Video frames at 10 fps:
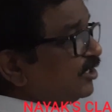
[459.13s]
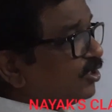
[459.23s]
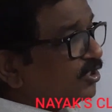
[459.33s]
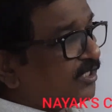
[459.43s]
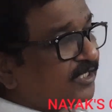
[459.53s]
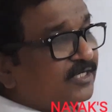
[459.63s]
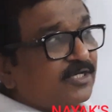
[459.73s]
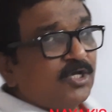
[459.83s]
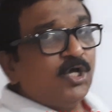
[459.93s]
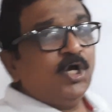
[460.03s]
order
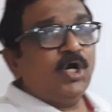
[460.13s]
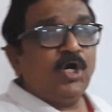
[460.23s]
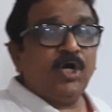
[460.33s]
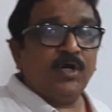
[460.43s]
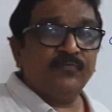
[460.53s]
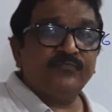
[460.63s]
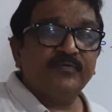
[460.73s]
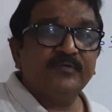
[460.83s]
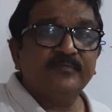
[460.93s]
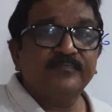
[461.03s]
of
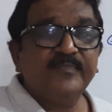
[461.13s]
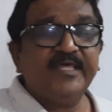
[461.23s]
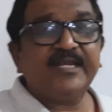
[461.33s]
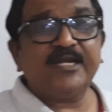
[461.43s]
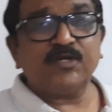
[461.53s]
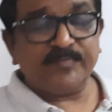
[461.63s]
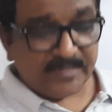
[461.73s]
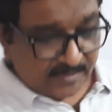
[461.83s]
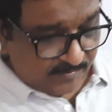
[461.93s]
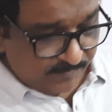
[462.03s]
their
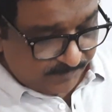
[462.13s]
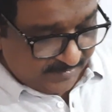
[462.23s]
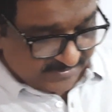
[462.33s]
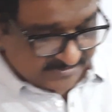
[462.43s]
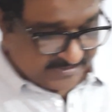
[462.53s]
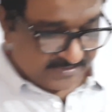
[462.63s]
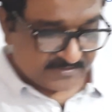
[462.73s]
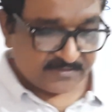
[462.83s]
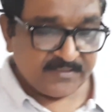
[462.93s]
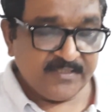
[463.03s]
atomic
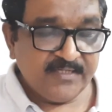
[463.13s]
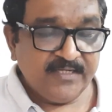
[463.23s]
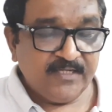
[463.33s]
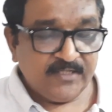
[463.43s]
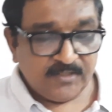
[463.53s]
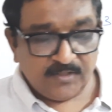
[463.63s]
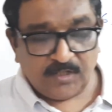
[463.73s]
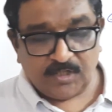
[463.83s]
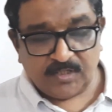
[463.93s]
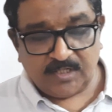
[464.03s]
masses.
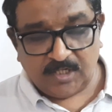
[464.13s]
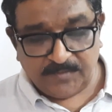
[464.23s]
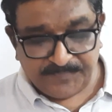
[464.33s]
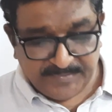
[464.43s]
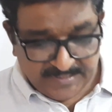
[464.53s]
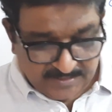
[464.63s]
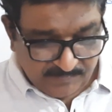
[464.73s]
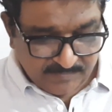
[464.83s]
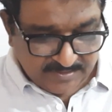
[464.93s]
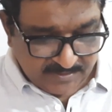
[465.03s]
On page
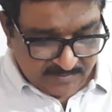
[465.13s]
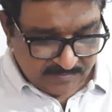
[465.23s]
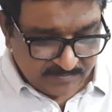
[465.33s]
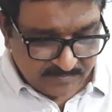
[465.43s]
number